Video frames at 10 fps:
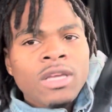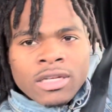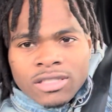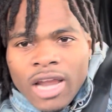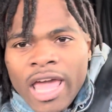
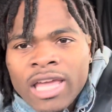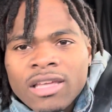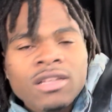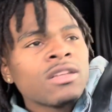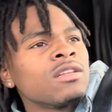Today
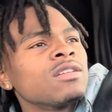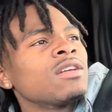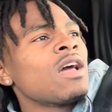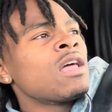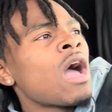
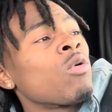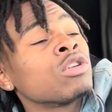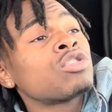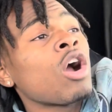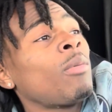I want to
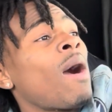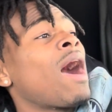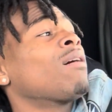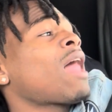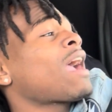talk about
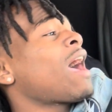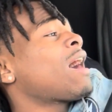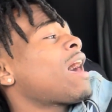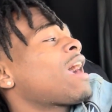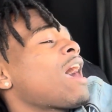how like
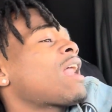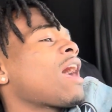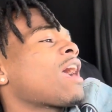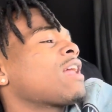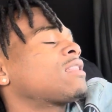I
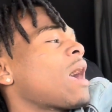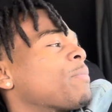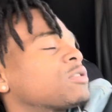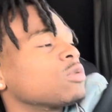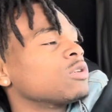got the
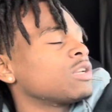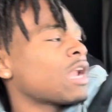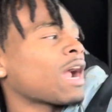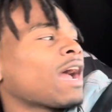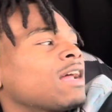opportunity and
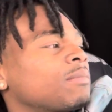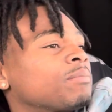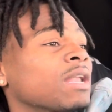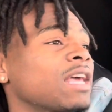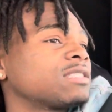I got
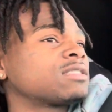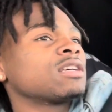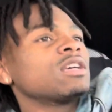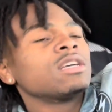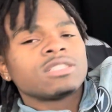blessed
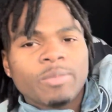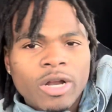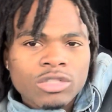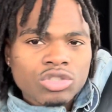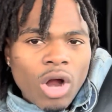to be able
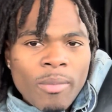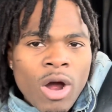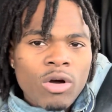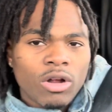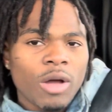to start my
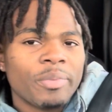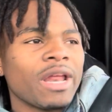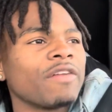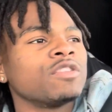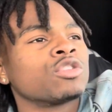own company
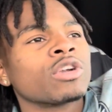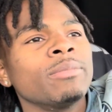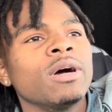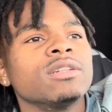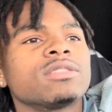after 3
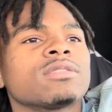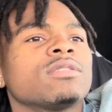months.